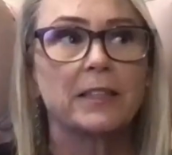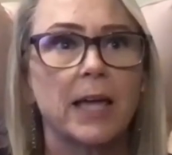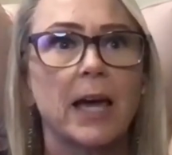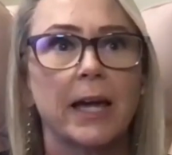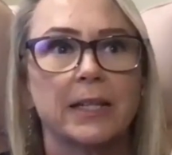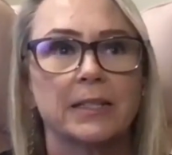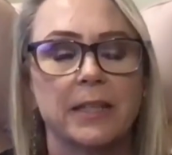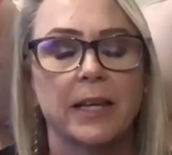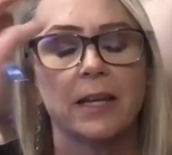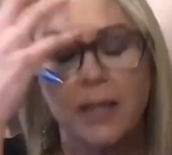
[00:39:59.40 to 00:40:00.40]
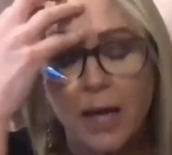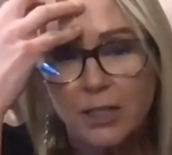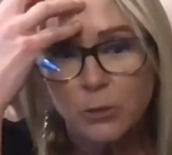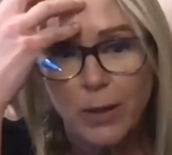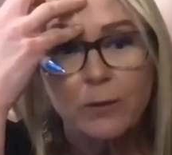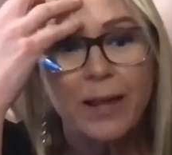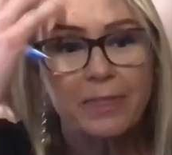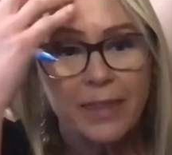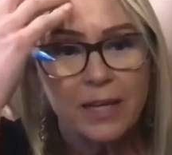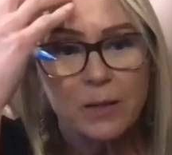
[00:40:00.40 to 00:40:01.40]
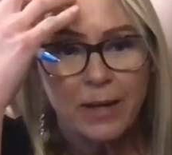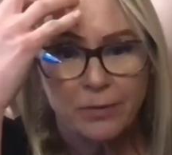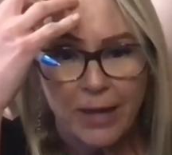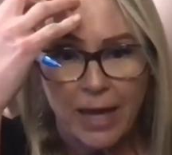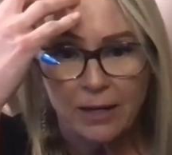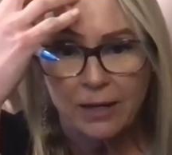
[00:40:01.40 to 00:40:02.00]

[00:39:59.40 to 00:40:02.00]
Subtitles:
line, it's like, gosh, why don't I think about that